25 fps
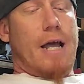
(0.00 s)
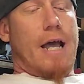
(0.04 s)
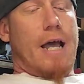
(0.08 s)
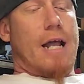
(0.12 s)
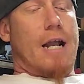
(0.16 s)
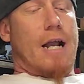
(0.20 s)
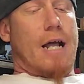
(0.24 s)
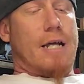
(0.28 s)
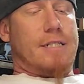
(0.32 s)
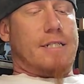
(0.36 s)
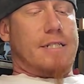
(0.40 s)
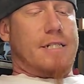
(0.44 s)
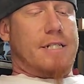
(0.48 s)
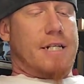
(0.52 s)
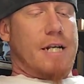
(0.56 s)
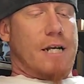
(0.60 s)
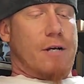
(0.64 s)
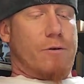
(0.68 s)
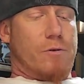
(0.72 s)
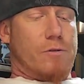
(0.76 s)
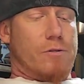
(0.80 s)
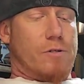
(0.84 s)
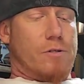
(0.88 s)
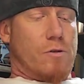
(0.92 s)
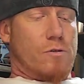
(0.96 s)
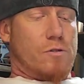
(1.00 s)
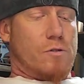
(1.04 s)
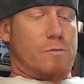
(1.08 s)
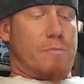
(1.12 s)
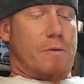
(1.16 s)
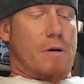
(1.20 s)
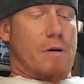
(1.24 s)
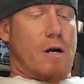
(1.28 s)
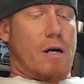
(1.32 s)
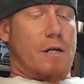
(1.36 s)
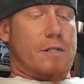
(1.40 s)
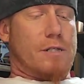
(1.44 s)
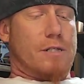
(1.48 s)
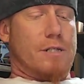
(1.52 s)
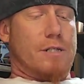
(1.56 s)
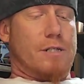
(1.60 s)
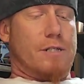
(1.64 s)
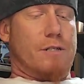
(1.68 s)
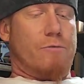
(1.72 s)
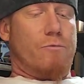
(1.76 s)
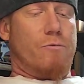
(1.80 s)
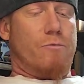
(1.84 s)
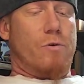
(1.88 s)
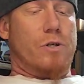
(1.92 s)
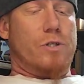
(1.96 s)
And I stick with those
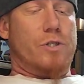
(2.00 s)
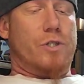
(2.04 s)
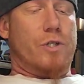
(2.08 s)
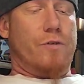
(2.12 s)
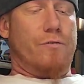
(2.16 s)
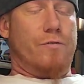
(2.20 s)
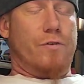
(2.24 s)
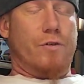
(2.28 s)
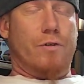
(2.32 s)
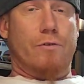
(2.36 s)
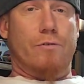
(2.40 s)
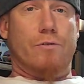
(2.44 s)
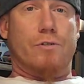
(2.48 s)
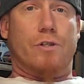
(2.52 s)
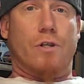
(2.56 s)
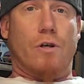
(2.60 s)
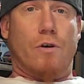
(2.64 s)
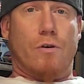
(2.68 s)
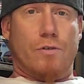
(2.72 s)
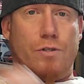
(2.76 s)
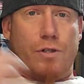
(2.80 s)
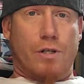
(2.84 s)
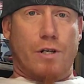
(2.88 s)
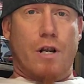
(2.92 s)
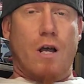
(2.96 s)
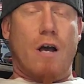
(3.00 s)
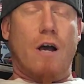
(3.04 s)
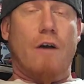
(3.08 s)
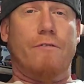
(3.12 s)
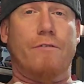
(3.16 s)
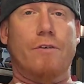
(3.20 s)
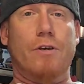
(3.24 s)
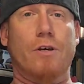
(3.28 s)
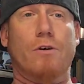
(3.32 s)
boxes. And once you've used those enough,